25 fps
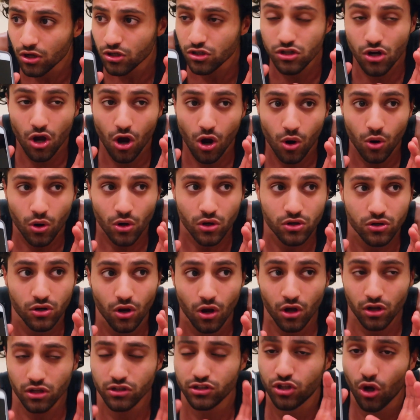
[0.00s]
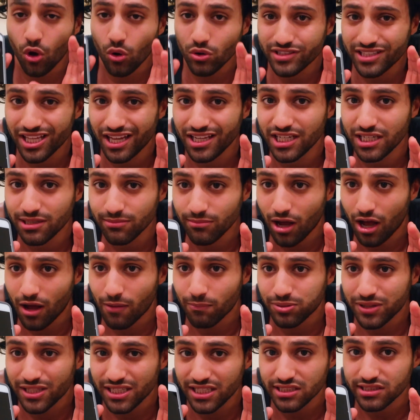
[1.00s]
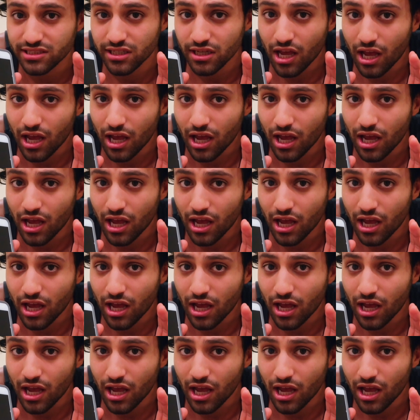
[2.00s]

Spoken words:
No. Don't tell your mom, please.